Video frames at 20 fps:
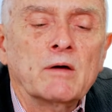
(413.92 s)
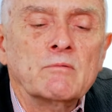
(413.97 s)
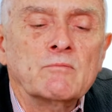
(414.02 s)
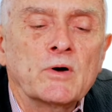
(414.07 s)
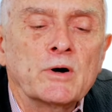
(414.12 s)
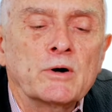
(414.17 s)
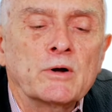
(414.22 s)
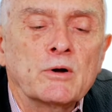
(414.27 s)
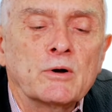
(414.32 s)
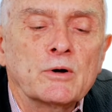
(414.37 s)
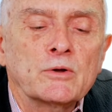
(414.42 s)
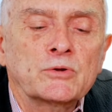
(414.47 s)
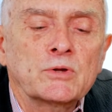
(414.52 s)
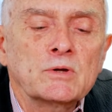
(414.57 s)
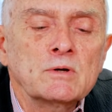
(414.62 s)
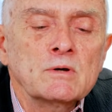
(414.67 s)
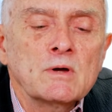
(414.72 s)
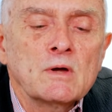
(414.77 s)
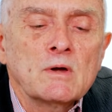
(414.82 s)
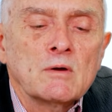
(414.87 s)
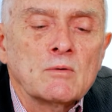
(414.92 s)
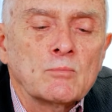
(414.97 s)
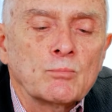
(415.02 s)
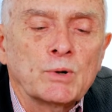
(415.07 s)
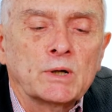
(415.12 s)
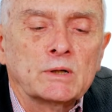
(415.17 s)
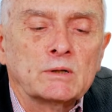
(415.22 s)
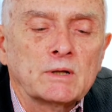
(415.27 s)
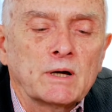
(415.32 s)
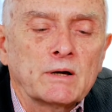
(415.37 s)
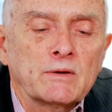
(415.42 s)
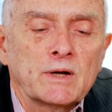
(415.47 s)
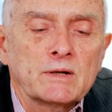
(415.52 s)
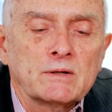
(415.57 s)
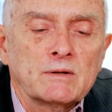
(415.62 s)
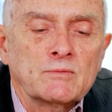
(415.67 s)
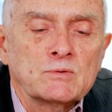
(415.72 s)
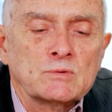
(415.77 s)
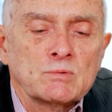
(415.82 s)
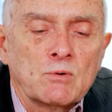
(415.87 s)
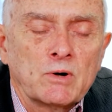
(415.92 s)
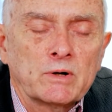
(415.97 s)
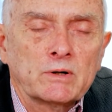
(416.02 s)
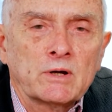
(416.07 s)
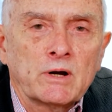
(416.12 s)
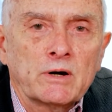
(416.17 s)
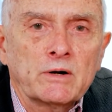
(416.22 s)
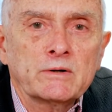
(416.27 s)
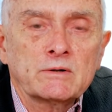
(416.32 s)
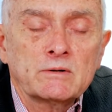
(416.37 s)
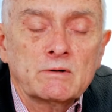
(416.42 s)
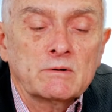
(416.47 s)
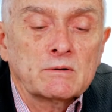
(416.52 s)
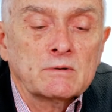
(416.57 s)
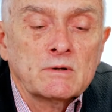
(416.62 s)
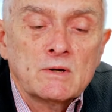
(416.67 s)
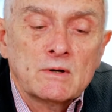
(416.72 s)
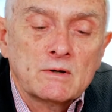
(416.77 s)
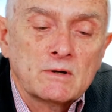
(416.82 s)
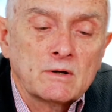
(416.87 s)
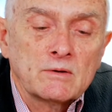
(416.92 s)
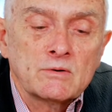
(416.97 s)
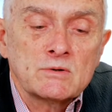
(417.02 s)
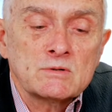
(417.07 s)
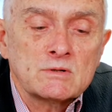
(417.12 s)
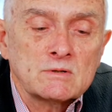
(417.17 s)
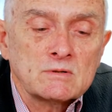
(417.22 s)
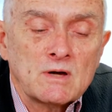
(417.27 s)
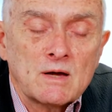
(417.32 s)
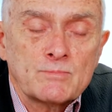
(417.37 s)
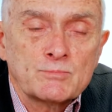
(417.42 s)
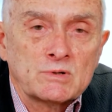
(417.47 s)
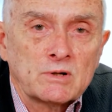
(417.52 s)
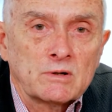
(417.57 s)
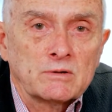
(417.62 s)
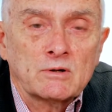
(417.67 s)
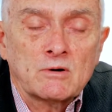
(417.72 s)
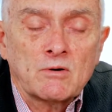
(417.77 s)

and very earthy. But that gives wine character. And this is an absolute